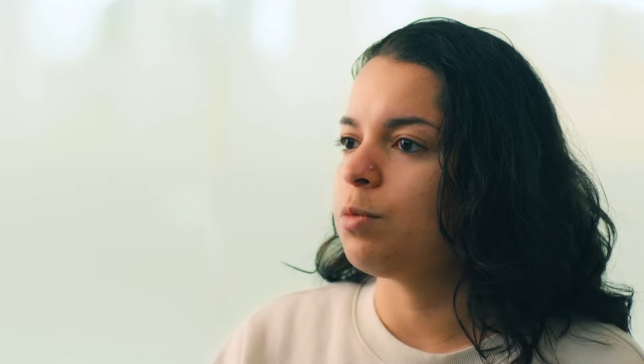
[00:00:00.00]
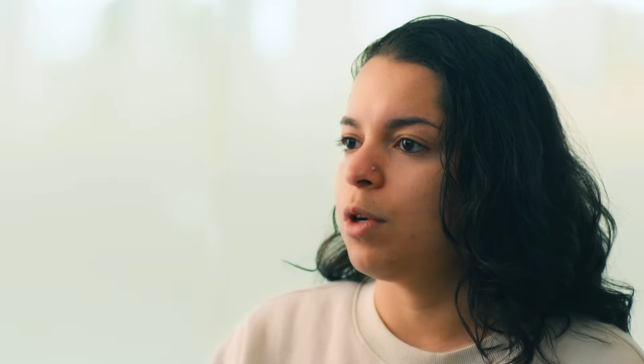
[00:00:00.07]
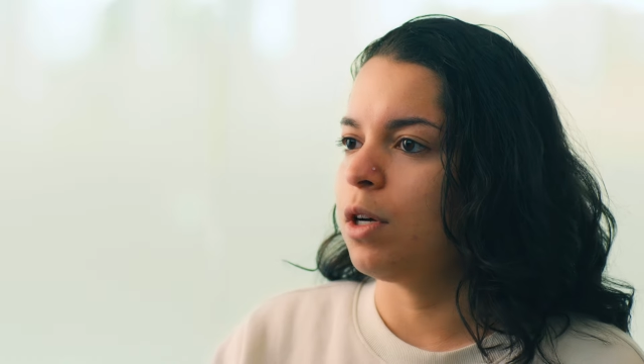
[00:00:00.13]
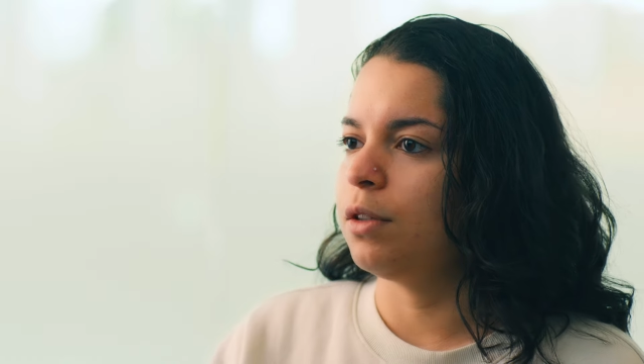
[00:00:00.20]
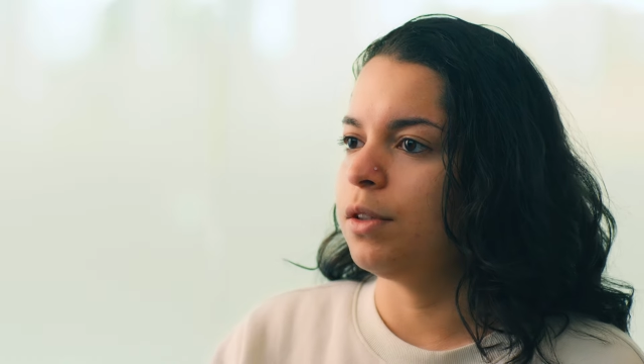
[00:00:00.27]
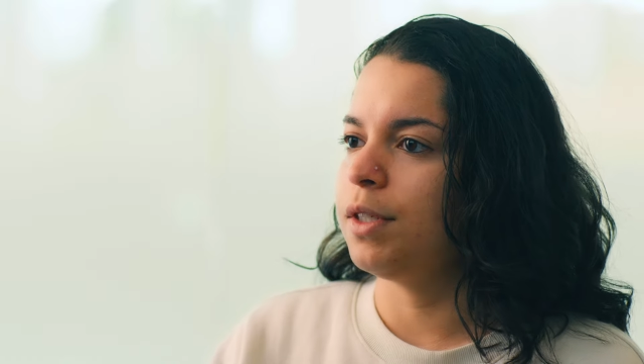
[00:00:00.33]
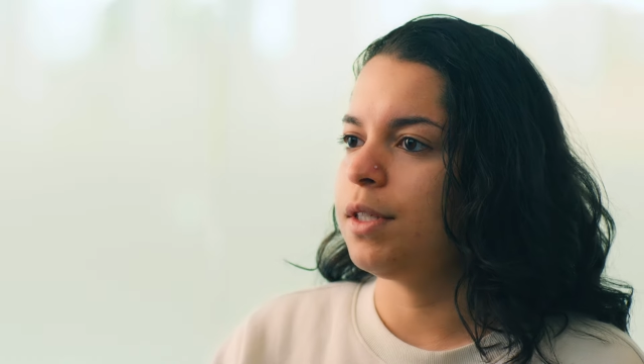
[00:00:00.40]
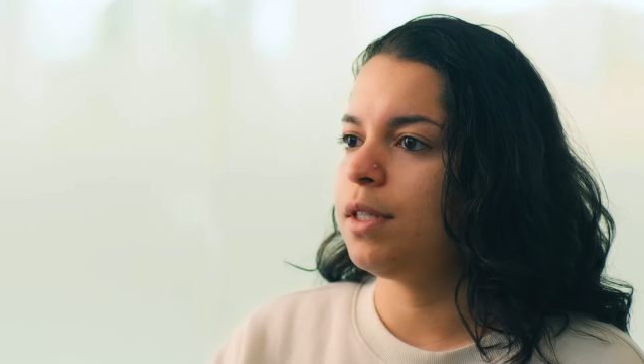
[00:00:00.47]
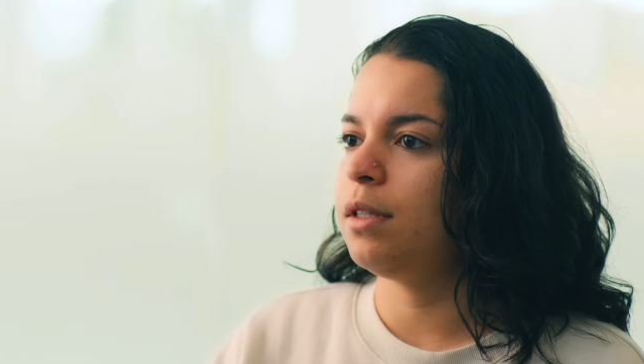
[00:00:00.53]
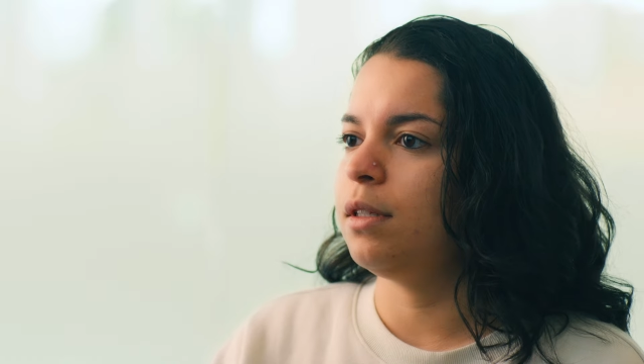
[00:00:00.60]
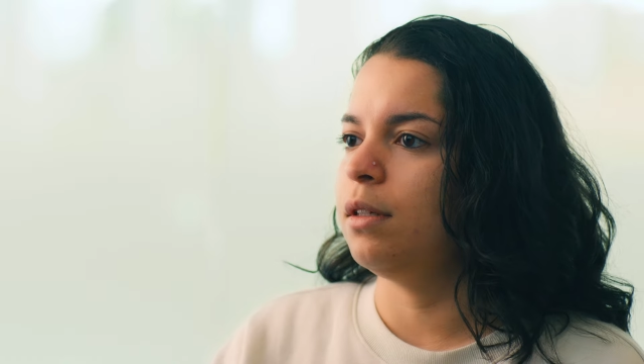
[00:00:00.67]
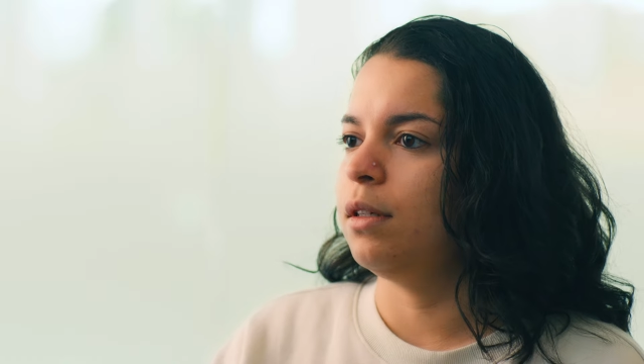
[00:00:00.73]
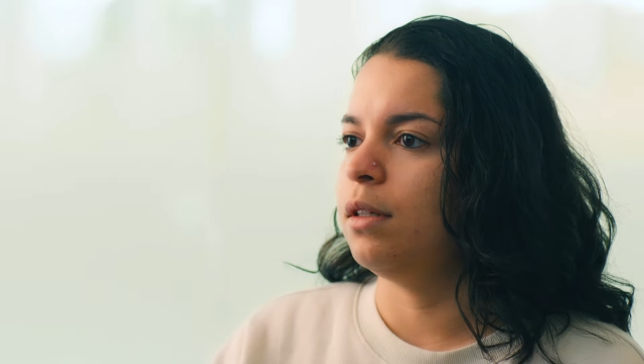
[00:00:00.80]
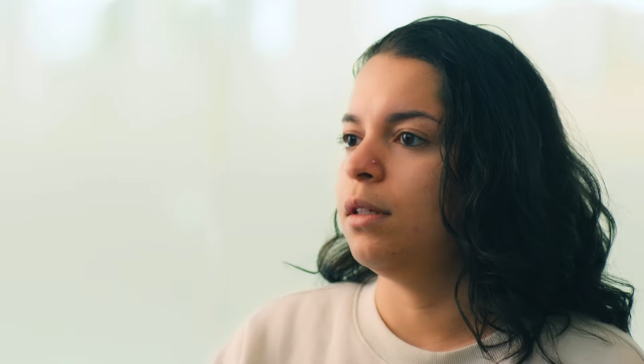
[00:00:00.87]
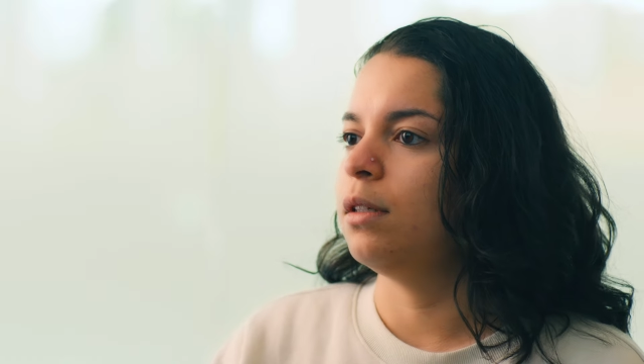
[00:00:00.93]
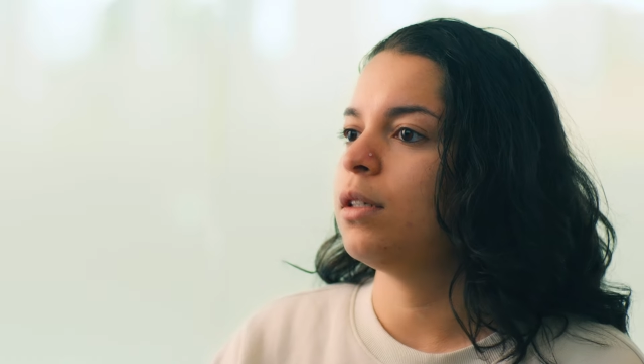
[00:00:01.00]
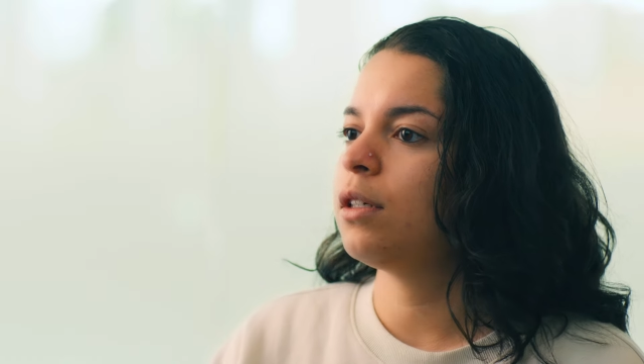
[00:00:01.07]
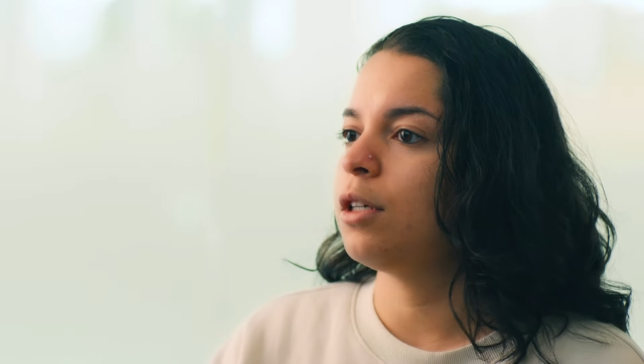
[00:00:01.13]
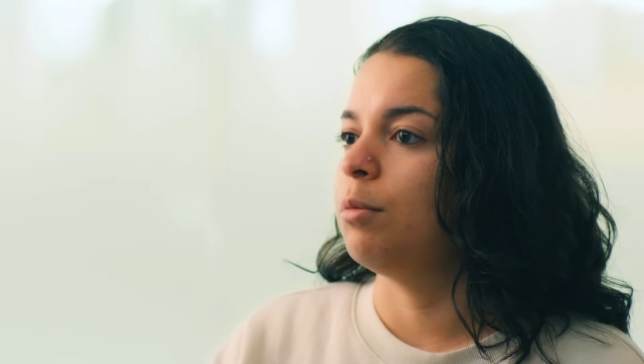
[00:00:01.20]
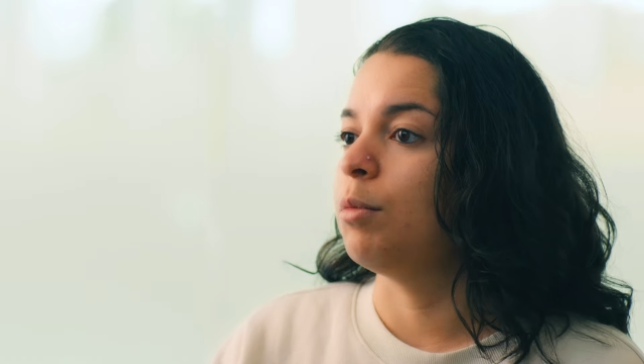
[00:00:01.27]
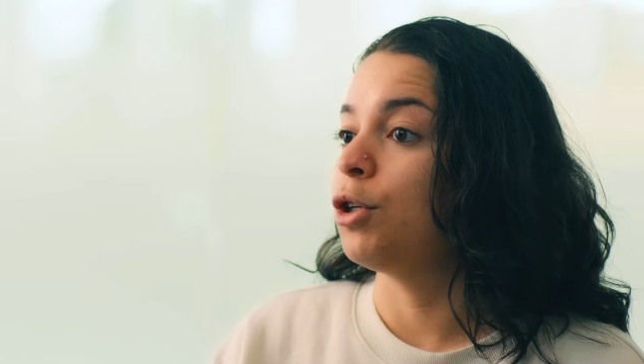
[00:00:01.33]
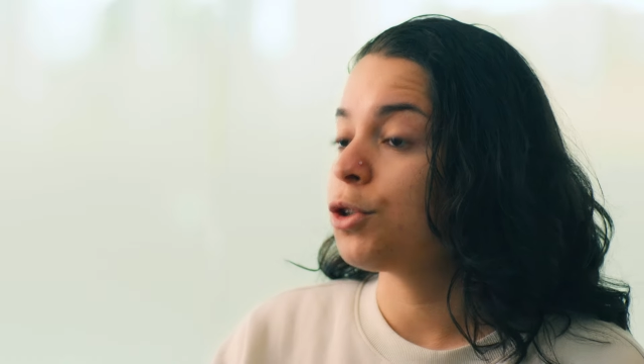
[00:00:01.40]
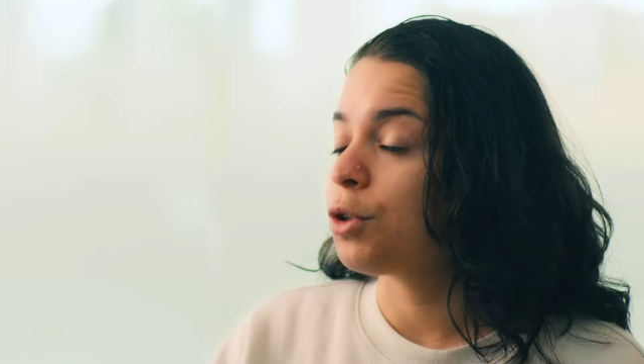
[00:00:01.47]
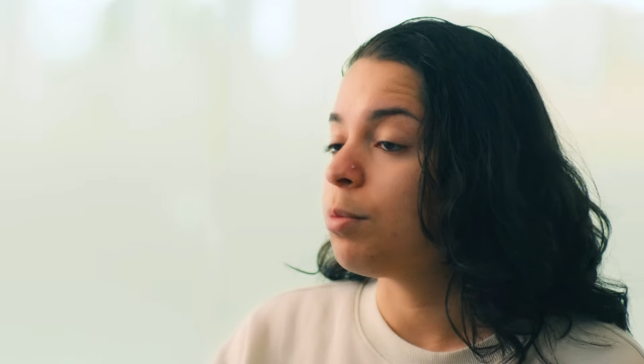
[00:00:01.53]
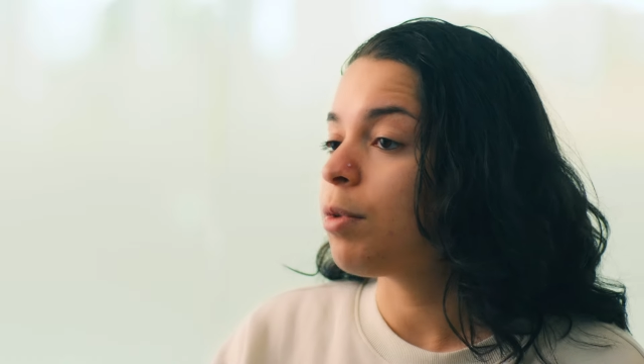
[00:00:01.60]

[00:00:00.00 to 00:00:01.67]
well as the commercial